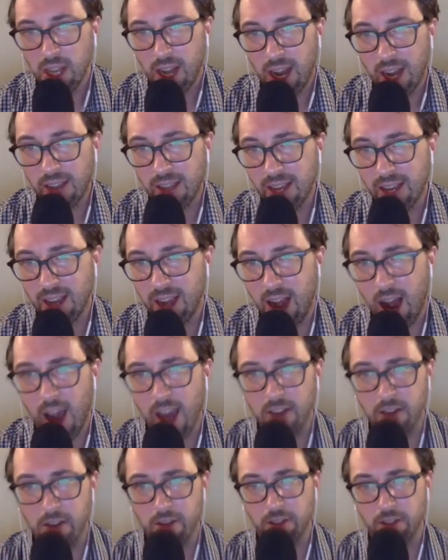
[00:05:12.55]
i think
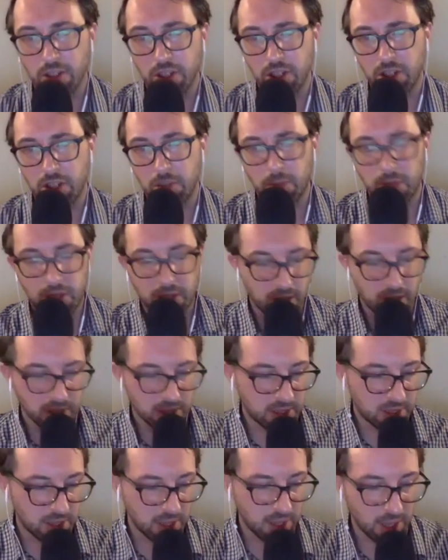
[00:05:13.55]
iron just
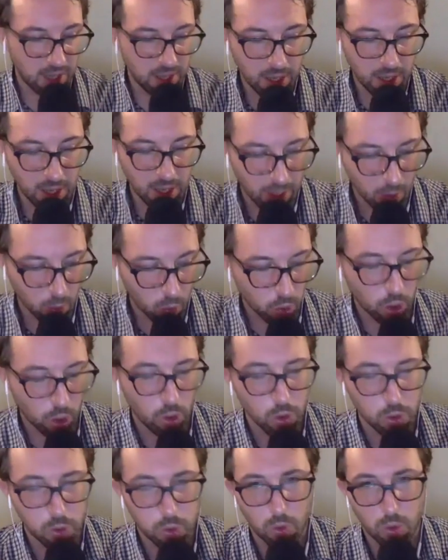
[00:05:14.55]
because uh
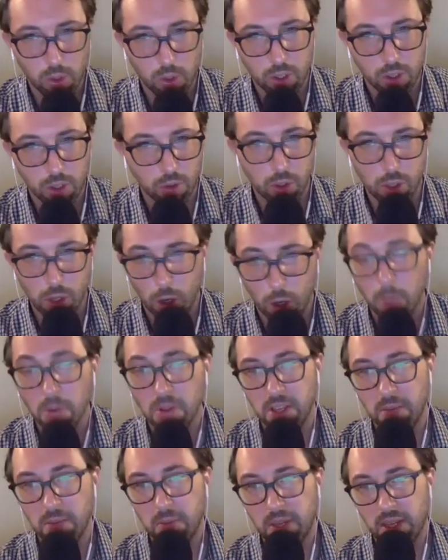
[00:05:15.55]
world you know
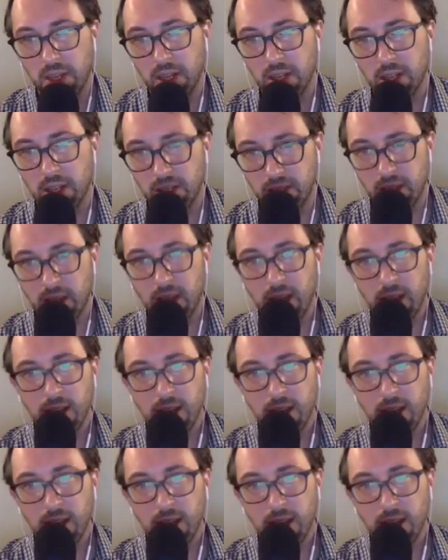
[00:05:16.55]
globally because